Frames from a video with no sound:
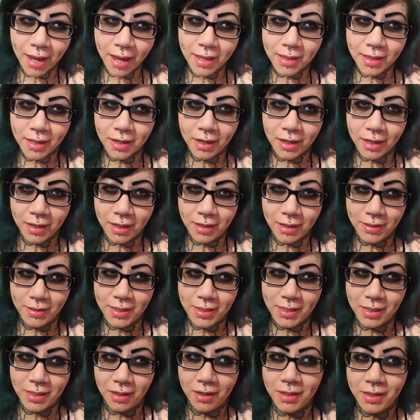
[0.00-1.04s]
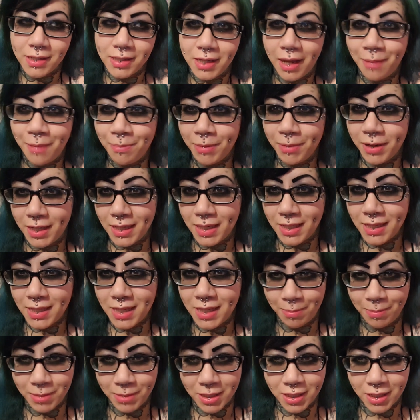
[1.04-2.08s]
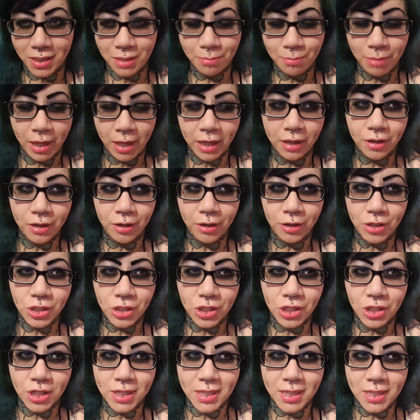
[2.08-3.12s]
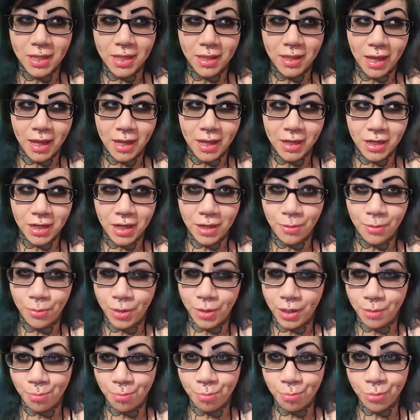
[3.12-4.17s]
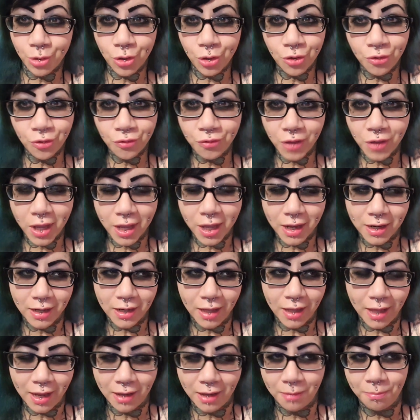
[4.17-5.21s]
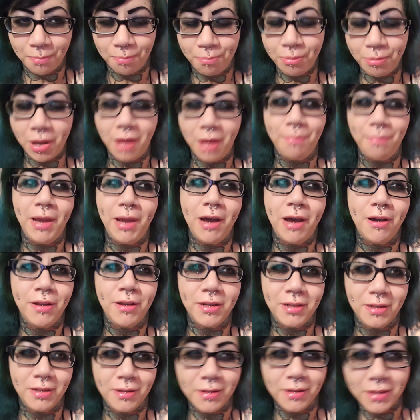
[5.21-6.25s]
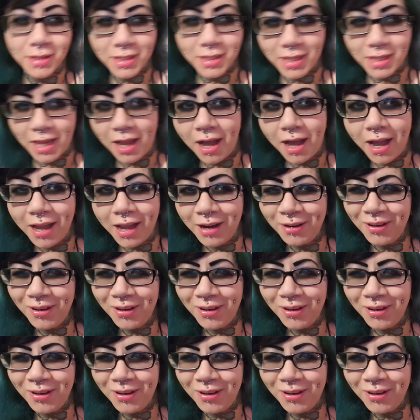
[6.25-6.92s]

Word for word: and then I used duct tape and I taped it to my cooch just so that it wouldn't move and like pop out and say hi